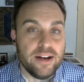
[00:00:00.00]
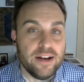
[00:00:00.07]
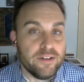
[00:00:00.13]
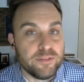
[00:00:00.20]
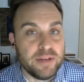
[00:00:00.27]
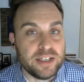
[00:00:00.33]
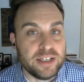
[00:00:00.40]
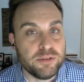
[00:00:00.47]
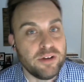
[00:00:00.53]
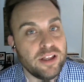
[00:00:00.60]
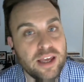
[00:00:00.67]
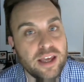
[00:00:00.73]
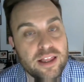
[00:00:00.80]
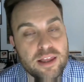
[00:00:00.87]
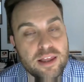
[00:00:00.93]
information we
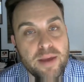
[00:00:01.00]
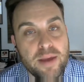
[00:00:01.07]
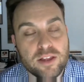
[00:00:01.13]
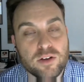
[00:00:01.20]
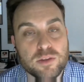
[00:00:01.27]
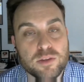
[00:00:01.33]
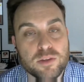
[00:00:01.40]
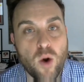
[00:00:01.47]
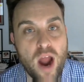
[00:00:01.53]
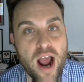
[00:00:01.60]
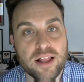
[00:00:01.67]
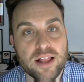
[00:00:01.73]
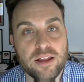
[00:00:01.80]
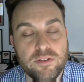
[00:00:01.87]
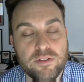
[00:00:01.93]
need to make those
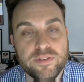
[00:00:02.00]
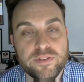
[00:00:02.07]
proactive